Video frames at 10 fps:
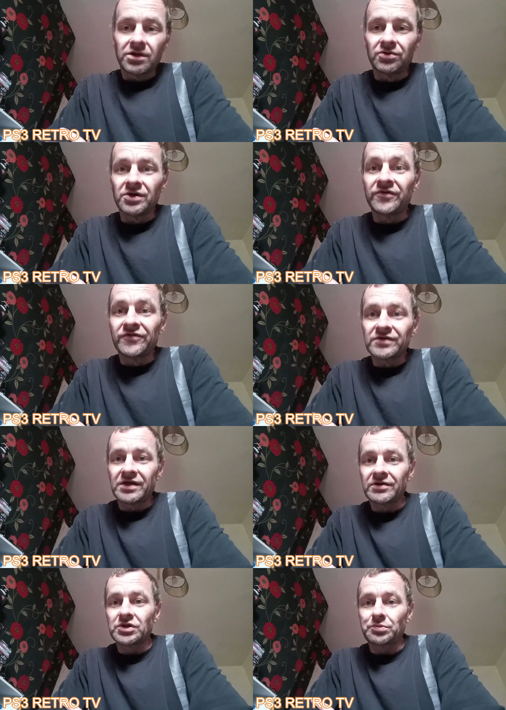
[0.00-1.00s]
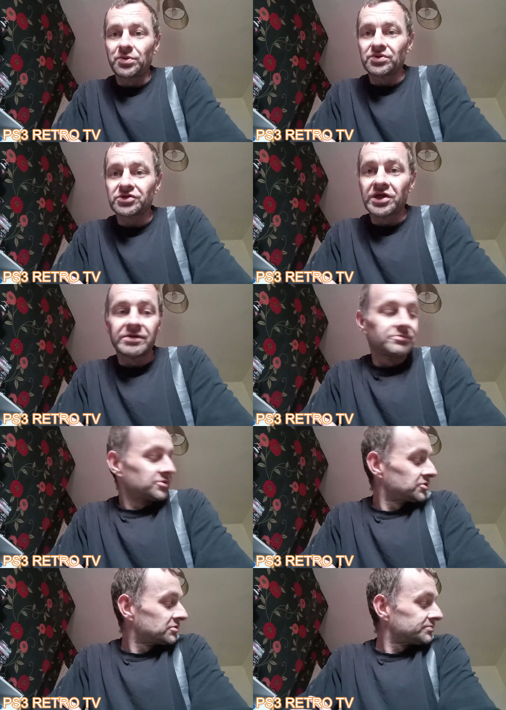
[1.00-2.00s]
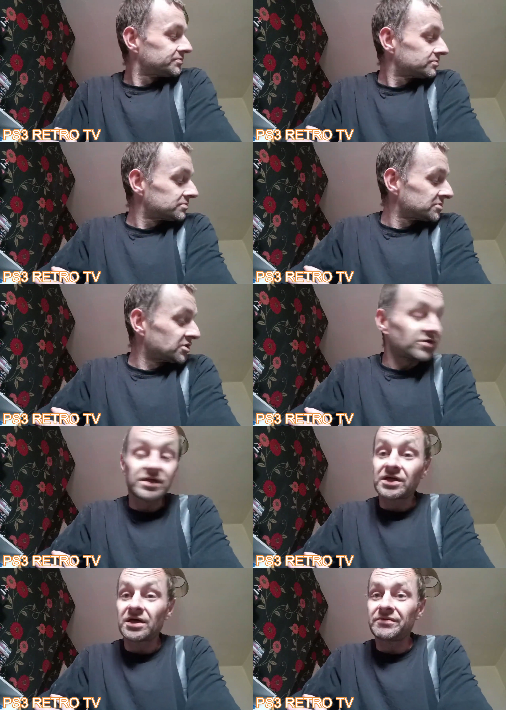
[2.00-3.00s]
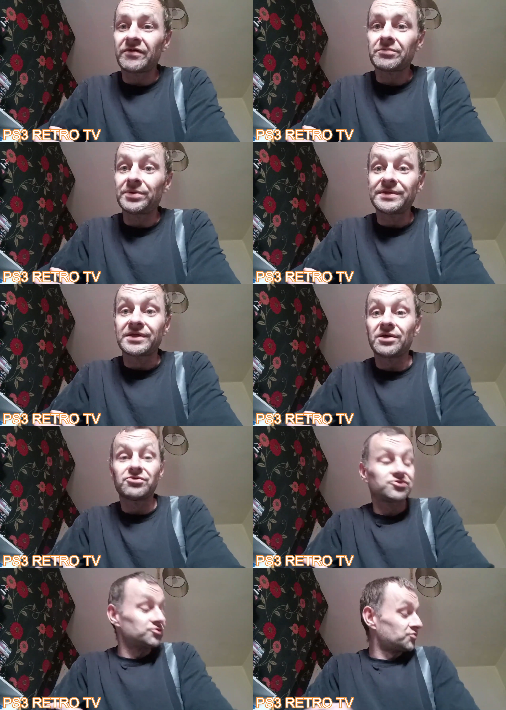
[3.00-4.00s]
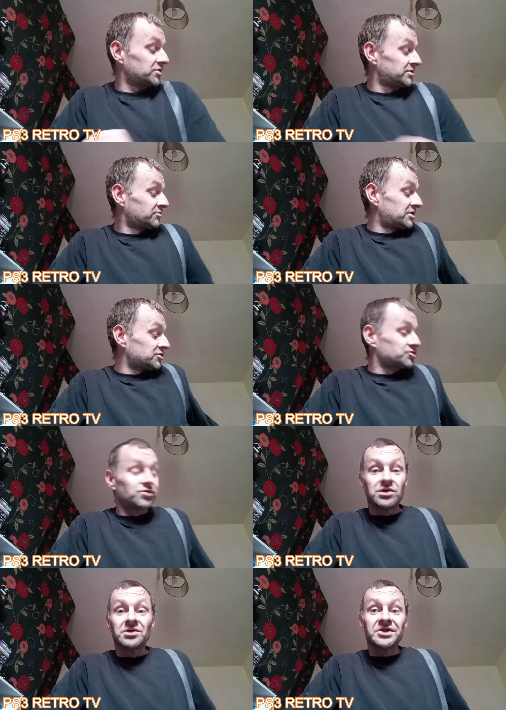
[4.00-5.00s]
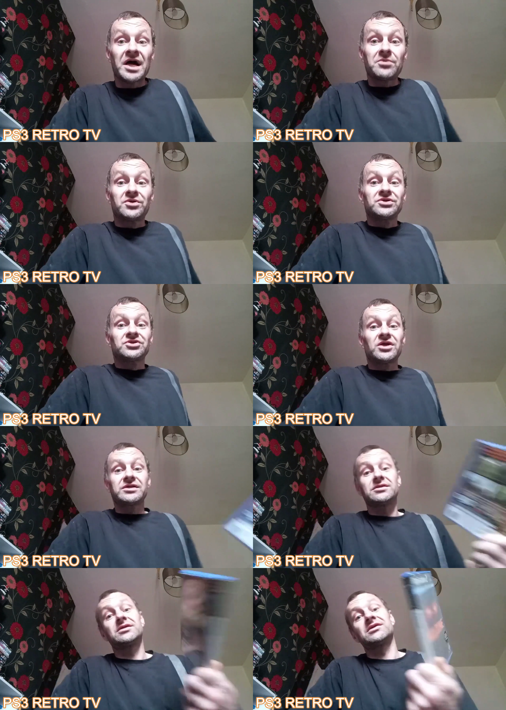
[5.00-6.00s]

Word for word: A lot of folk going to like sports games. If you like I've played Killzone 1, let us know what that one's like.